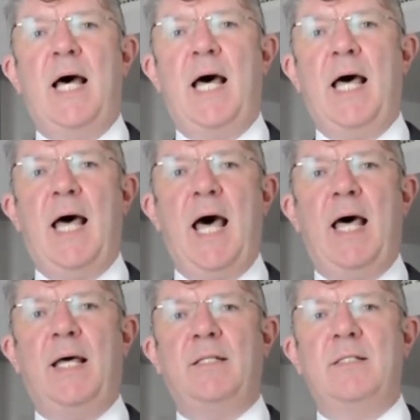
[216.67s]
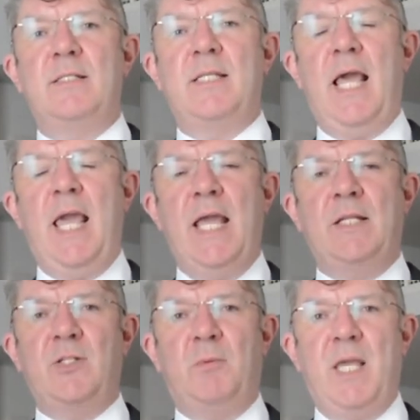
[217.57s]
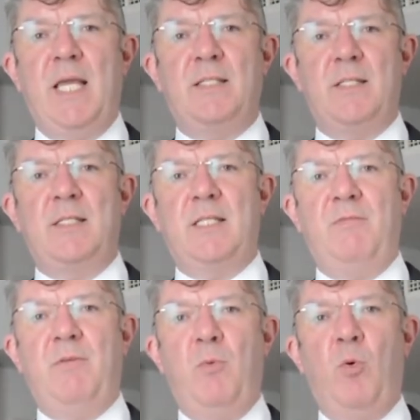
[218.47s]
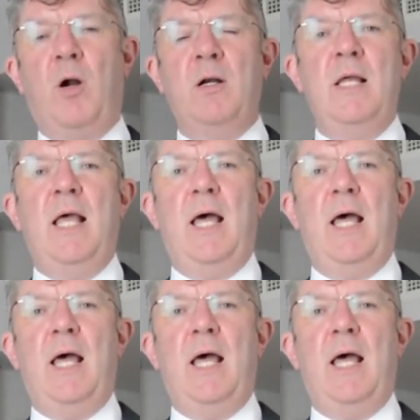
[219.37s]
and in some cases it's even more.